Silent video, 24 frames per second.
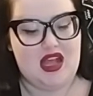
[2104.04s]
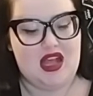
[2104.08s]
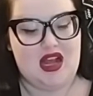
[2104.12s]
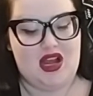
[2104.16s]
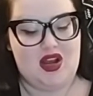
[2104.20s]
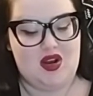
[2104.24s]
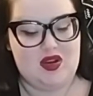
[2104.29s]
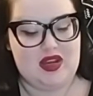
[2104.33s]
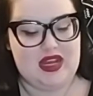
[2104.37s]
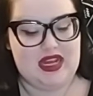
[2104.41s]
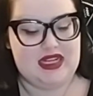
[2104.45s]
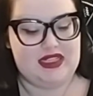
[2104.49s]

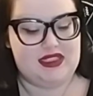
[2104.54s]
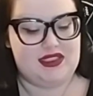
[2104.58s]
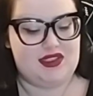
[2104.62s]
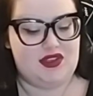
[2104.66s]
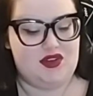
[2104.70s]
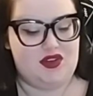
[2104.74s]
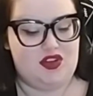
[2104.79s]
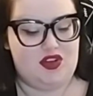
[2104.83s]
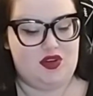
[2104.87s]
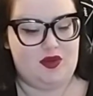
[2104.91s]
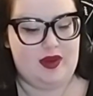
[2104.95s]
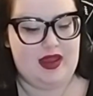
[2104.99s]
Okay, so
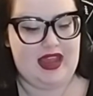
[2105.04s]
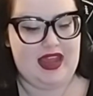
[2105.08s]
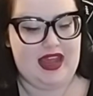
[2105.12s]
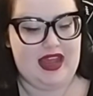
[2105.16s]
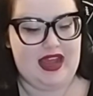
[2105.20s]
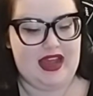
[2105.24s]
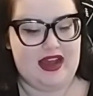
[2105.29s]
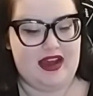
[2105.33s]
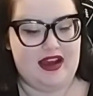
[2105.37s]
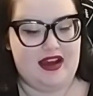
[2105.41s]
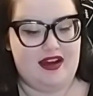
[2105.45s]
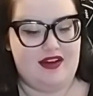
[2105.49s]
you
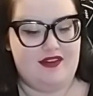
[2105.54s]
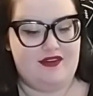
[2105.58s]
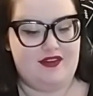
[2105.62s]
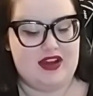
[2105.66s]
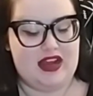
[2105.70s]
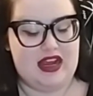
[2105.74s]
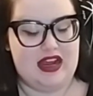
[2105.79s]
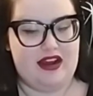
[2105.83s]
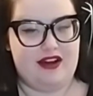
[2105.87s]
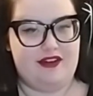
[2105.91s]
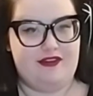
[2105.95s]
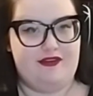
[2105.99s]

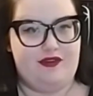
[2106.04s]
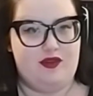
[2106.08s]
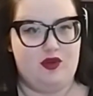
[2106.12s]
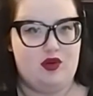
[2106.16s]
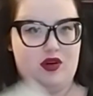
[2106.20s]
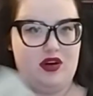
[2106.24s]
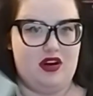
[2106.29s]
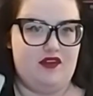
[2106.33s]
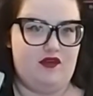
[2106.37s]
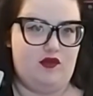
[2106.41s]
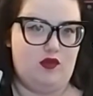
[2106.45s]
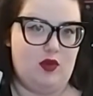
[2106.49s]
have
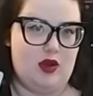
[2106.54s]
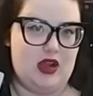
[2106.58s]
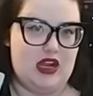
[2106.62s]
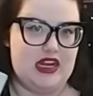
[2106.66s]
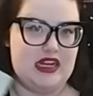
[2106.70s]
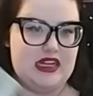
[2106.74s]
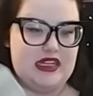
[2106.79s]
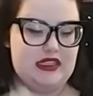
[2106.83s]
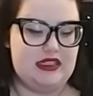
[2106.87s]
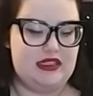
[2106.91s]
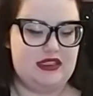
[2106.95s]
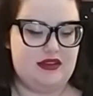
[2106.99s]
4 of
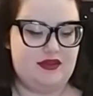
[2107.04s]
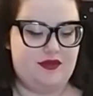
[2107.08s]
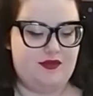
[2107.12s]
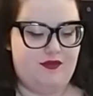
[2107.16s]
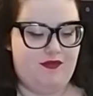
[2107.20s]
Wands.